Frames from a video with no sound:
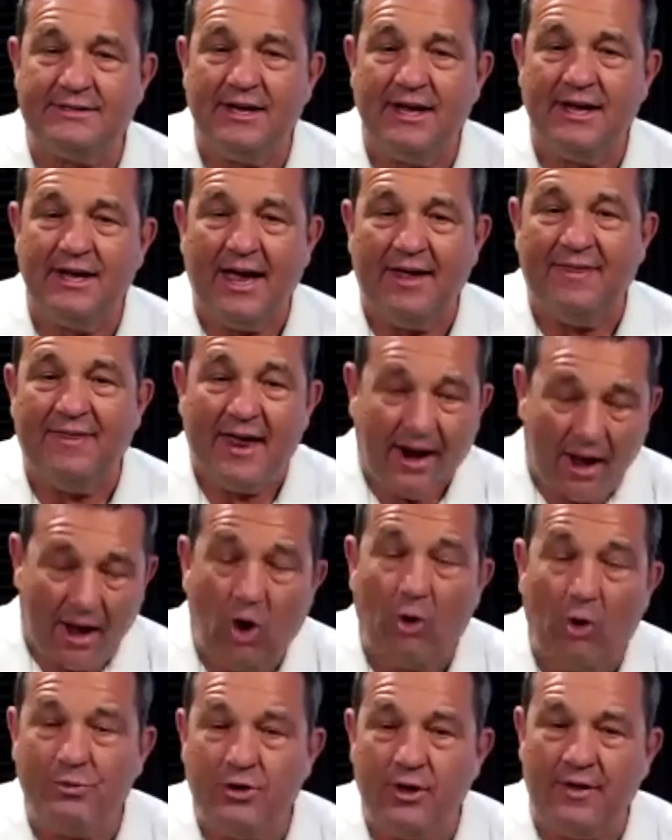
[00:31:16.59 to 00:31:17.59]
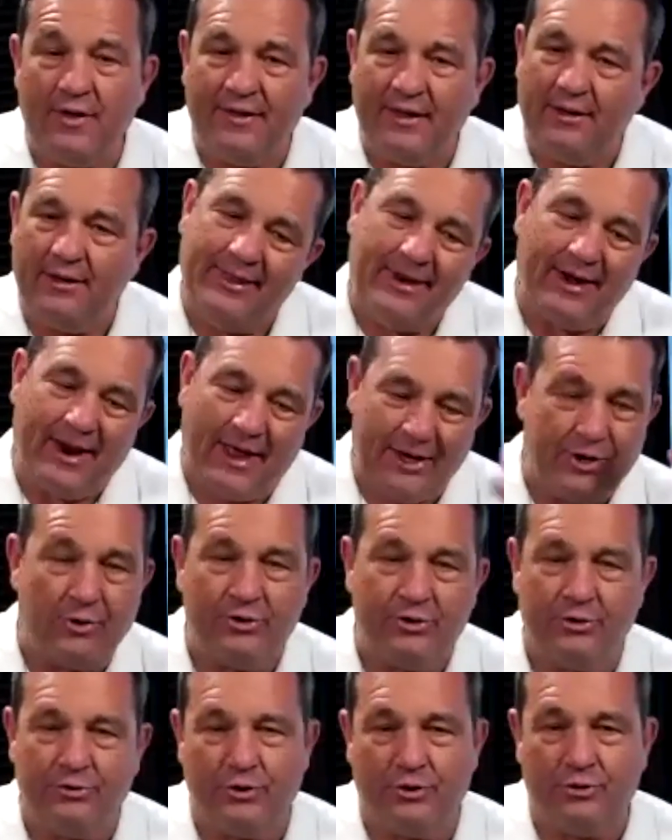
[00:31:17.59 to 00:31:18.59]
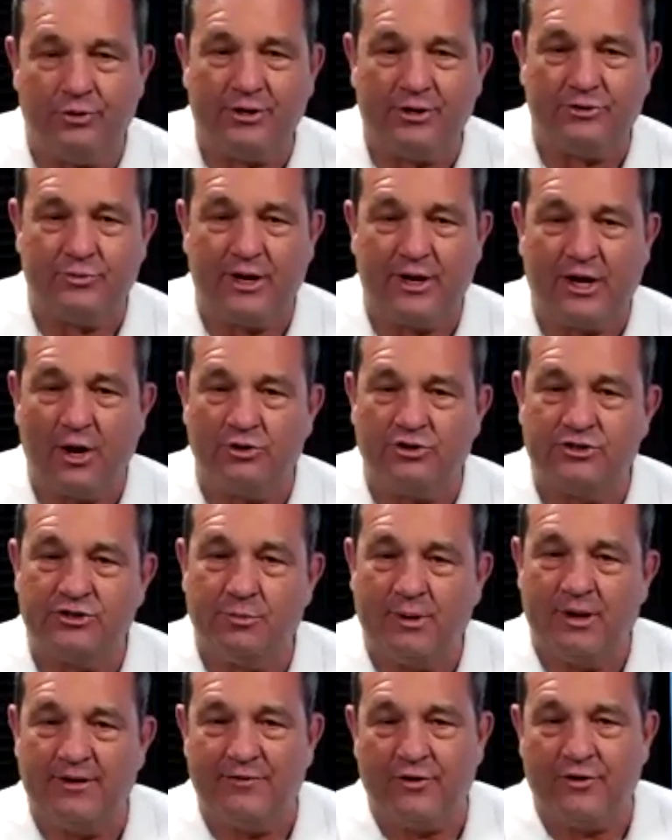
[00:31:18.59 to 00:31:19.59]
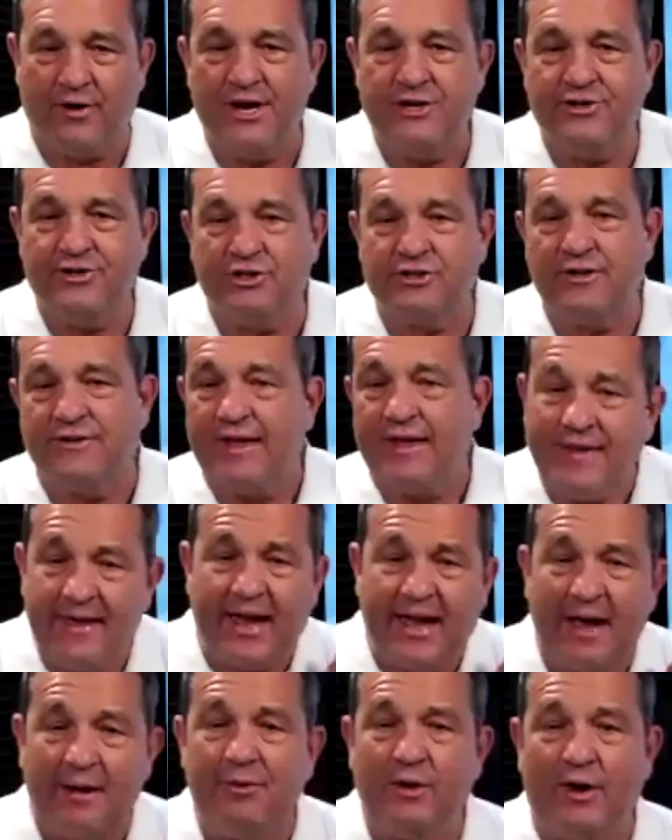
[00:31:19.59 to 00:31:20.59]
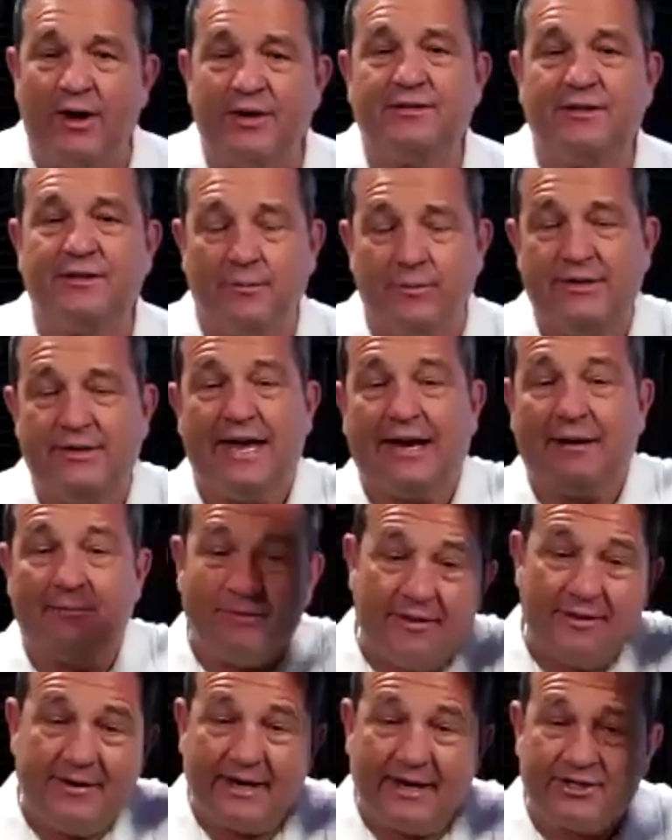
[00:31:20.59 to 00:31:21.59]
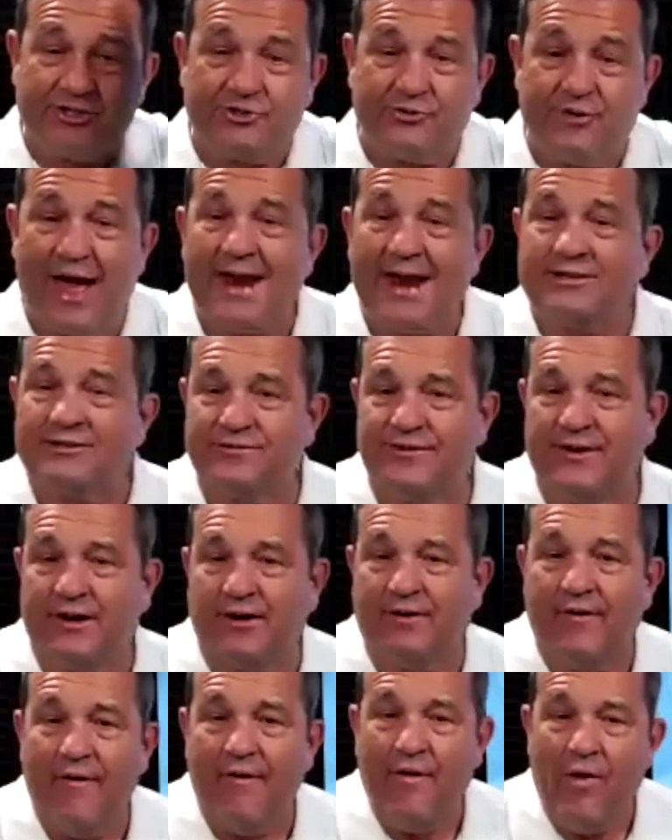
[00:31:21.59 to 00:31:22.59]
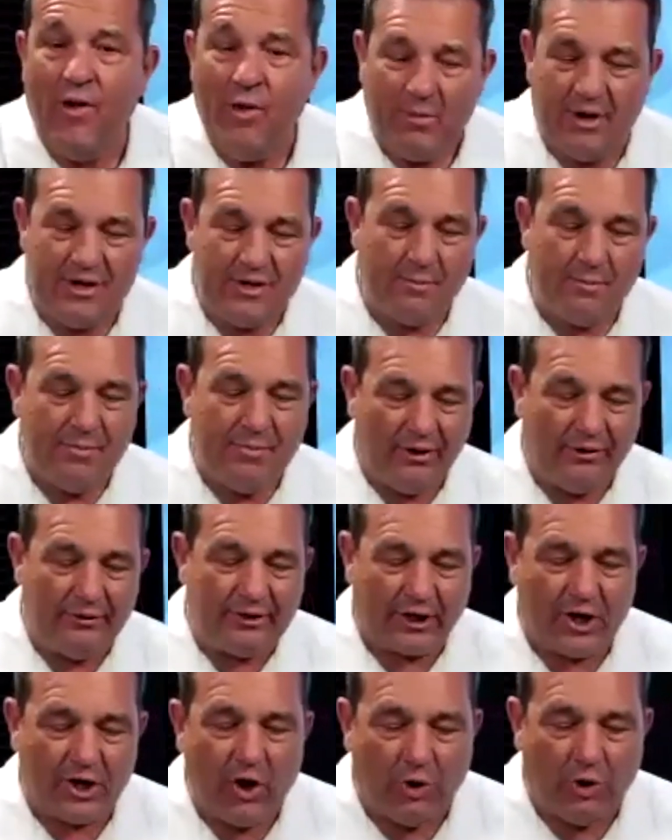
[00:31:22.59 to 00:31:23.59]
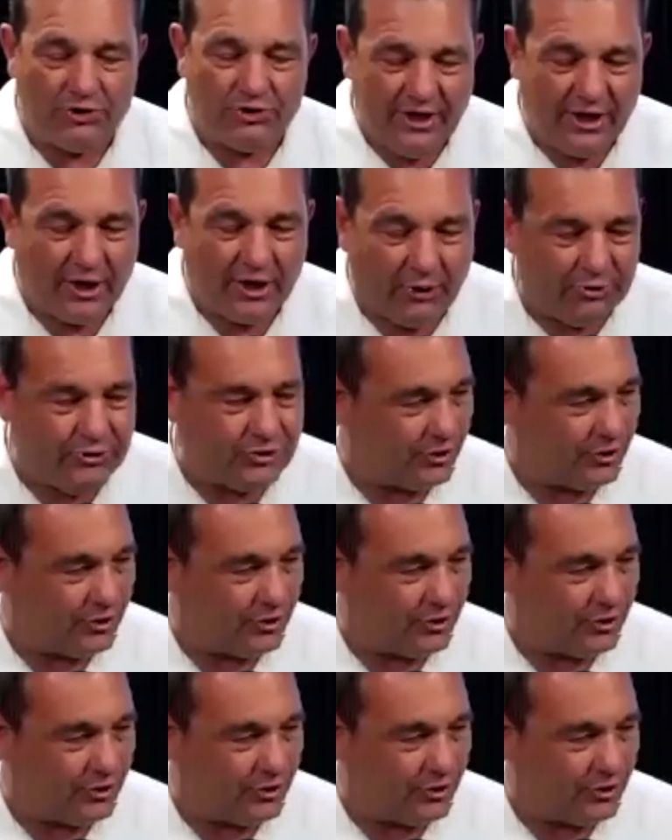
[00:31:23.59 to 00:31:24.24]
And then I hope you, and then I know you do, because we coach so many of your agents, and then they come to us, and then we take them to the next stratosphere. But right. You build a coaching culture.